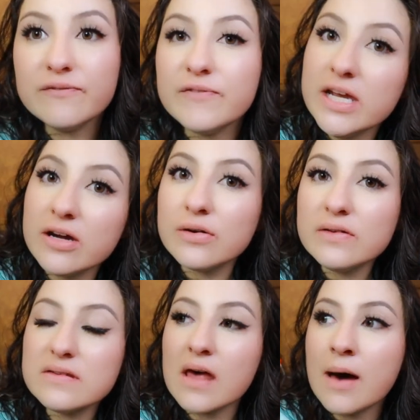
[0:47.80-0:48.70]

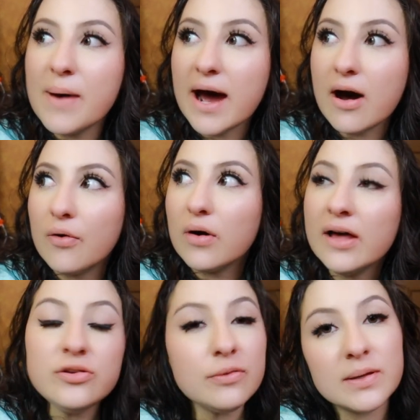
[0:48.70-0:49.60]
videos about
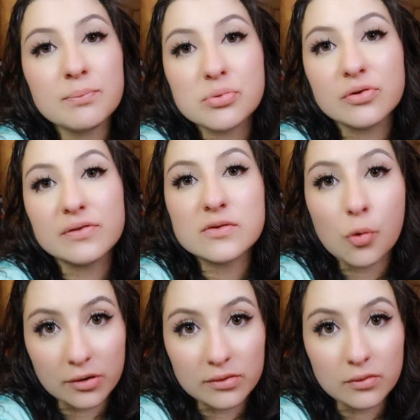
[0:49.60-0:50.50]
other people's
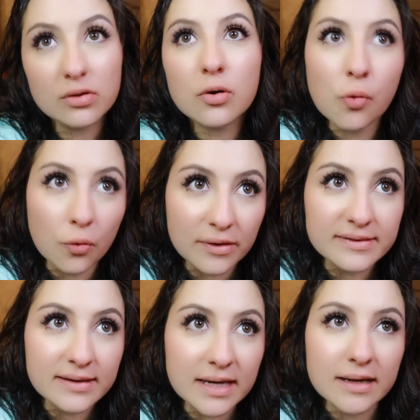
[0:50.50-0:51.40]
coral
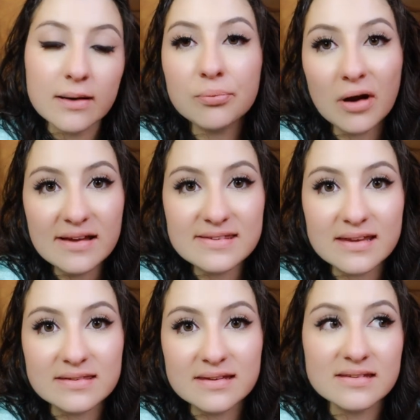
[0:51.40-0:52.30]
quarantine
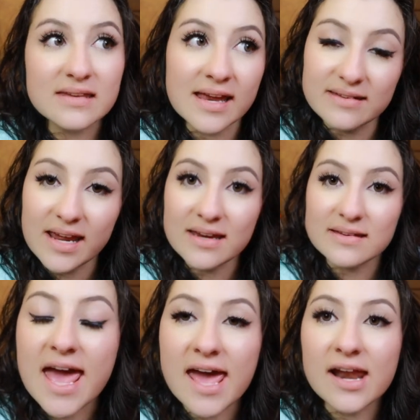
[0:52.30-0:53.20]
processes and
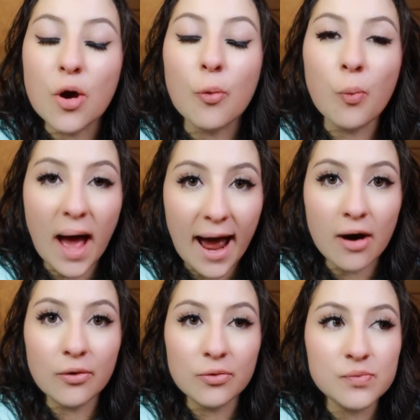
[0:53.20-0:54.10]
tanks. And
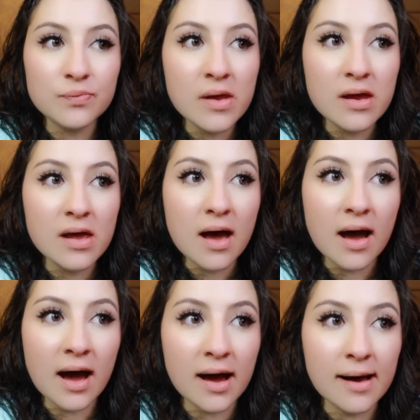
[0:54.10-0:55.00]
wow,
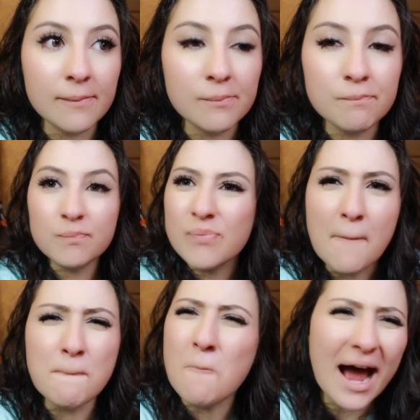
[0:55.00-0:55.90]
um,
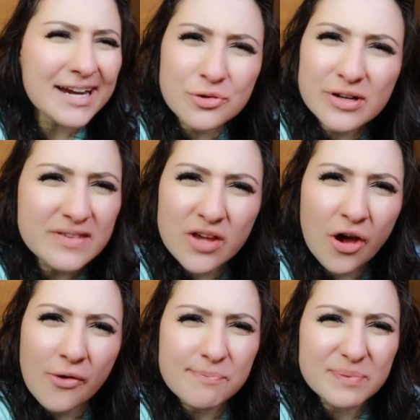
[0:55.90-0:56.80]

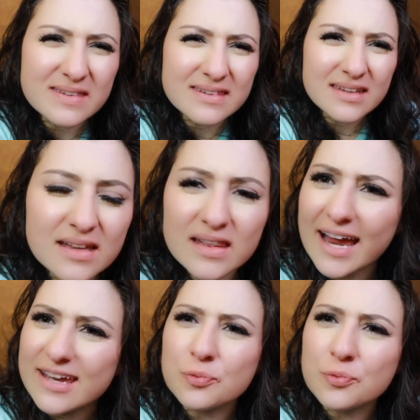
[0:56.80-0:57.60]
microscopes? Like